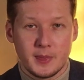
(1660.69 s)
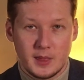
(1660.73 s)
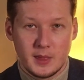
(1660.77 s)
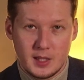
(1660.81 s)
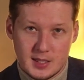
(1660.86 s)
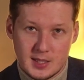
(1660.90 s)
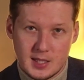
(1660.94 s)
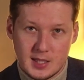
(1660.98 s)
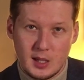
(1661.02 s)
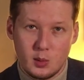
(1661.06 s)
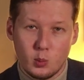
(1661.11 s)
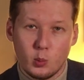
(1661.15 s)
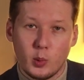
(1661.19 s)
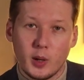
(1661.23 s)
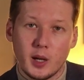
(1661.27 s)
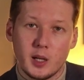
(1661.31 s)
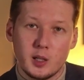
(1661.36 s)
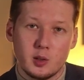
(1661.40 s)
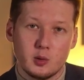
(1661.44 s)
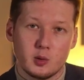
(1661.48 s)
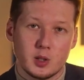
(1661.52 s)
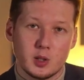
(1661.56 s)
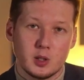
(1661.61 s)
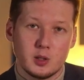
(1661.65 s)
The same
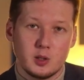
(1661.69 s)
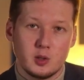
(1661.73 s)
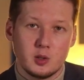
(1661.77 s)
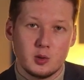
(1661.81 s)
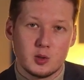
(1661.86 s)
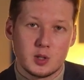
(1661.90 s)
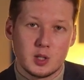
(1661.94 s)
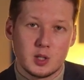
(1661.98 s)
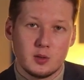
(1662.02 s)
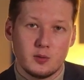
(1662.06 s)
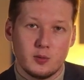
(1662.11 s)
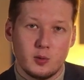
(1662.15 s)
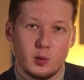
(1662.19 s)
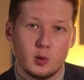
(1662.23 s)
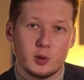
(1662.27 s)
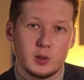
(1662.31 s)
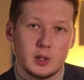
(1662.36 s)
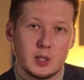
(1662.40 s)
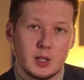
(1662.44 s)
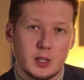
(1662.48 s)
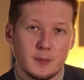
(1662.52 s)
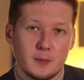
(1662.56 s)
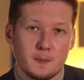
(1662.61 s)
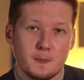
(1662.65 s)
way you can use it
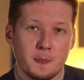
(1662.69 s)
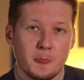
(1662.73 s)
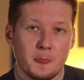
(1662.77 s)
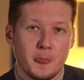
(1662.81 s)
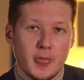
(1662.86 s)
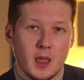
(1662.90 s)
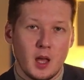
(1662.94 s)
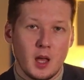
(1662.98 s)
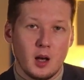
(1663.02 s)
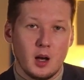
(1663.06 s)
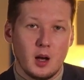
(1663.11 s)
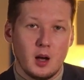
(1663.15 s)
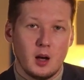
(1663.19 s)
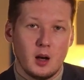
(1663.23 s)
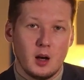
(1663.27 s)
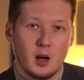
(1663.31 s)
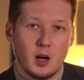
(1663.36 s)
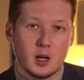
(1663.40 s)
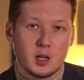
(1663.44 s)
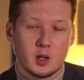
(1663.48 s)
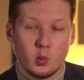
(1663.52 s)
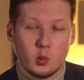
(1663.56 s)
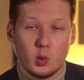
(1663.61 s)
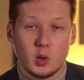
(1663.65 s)
for the
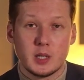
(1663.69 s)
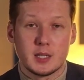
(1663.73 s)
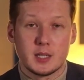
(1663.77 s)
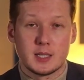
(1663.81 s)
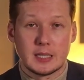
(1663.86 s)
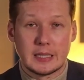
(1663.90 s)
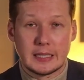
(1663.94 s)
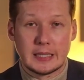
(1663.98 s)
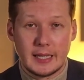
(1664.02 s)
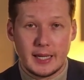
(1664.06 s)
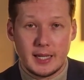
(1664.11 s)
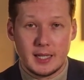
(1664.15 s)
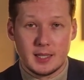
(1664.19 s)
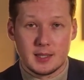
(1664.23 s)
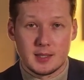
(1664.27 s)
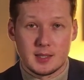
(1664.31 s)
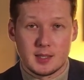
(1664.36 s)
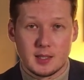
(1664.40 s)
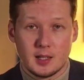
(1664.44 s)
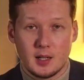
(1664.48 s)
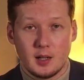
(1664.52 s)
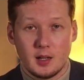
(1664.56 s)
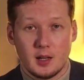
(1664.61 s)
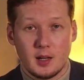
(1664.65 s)
quality
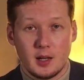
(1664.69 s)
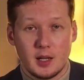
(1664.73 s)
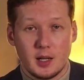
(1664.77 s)
gates,